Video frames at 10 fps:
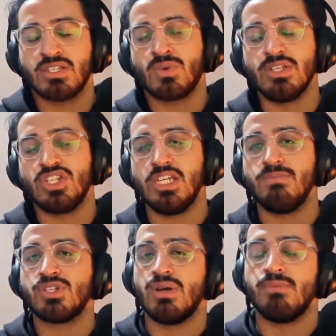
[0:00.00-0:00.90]
is quite cheap,
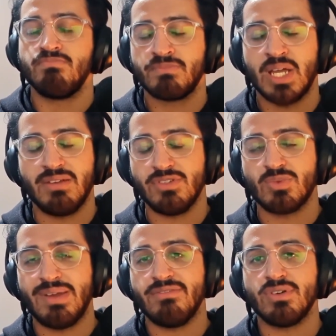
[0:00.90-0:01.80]
so I kind of just
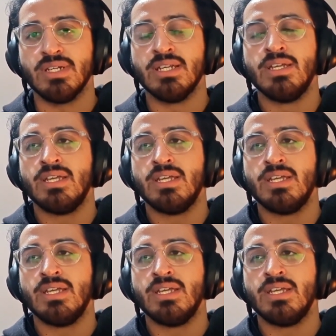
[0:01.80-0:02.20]
went for it,